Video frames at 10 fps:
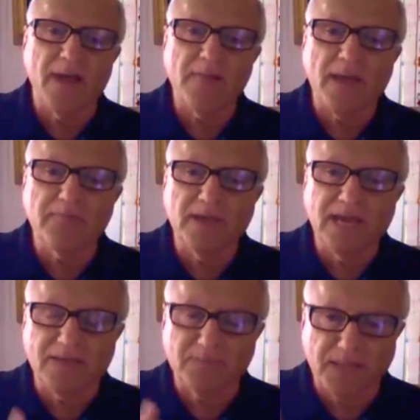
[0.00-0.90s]
I'm not being
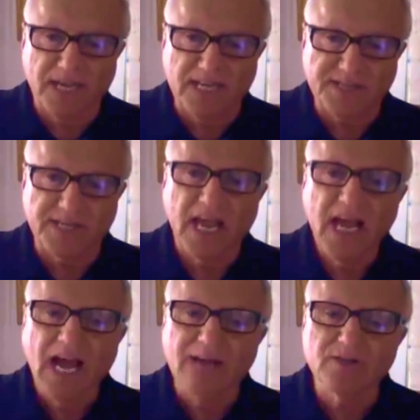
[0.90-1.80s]
complacent.
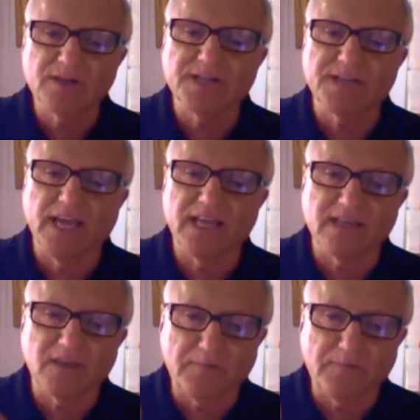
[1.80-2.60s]
I'm just saying to the